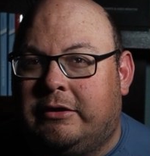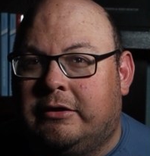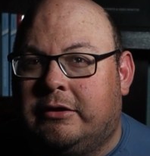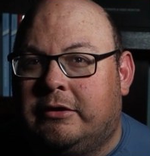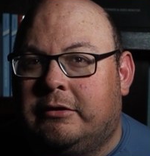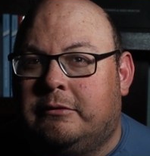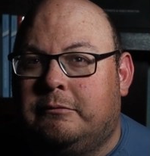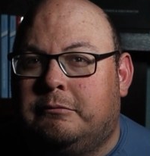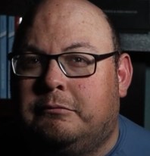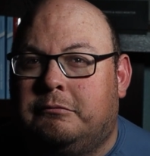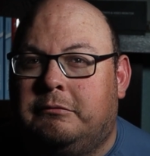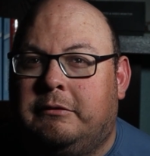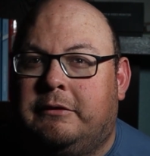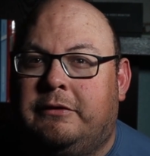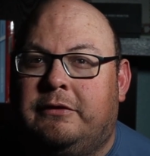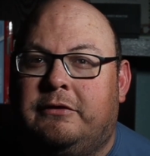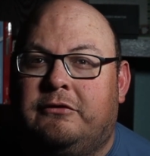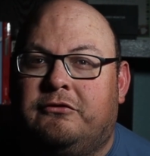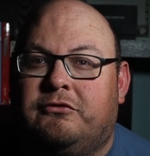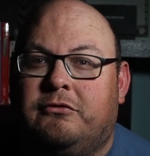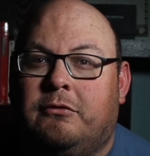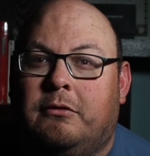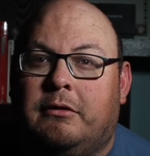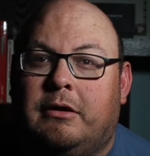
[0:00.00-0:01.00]
good with
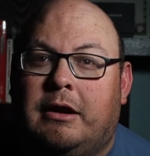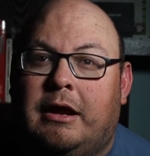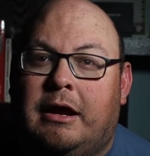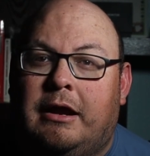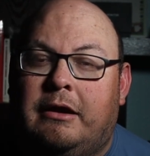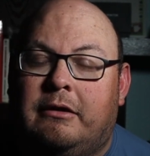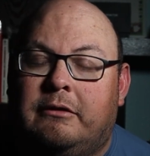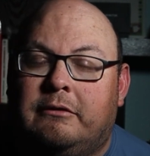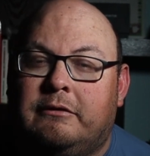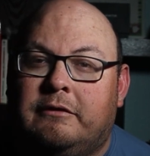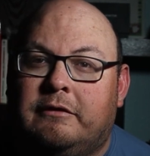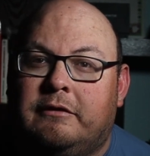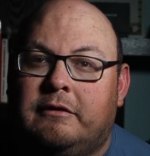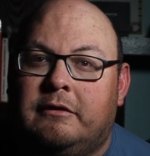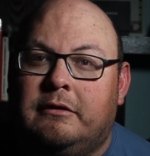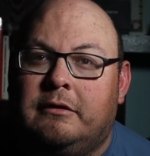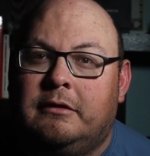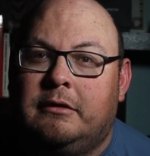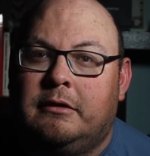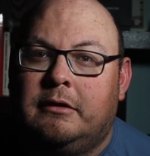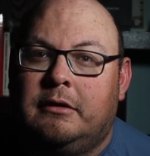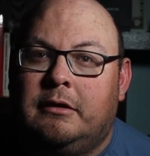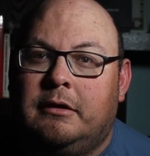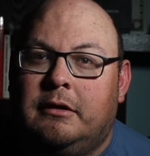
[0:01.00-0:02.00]
the short irons,
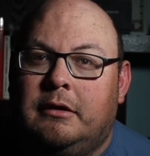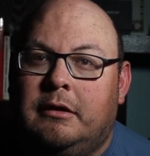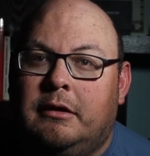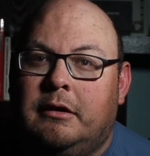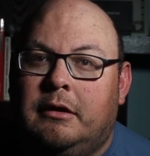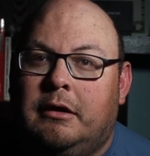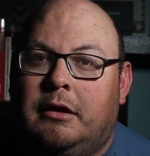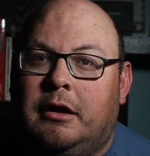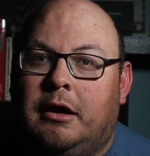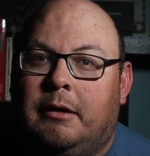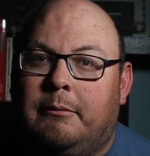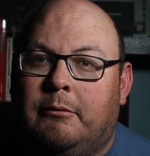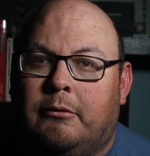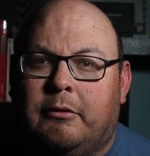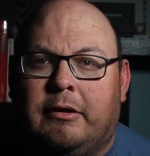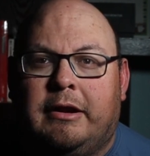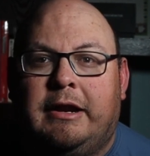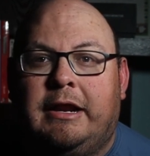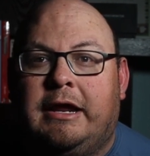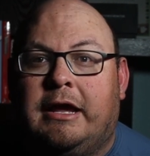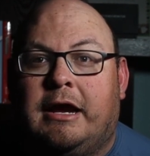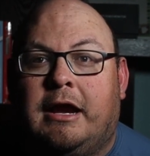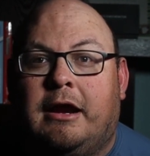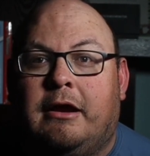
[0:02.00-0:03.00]
or
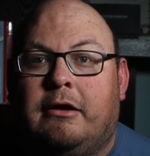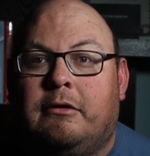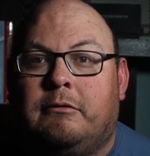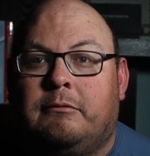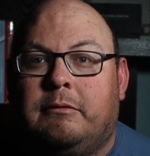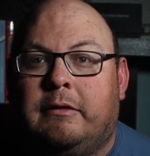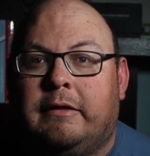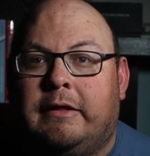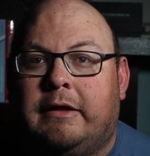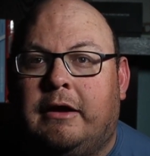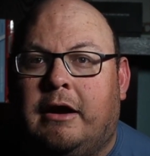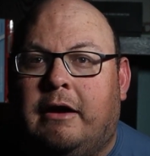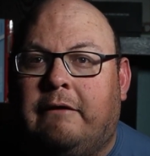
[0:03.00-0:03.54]
any iron really.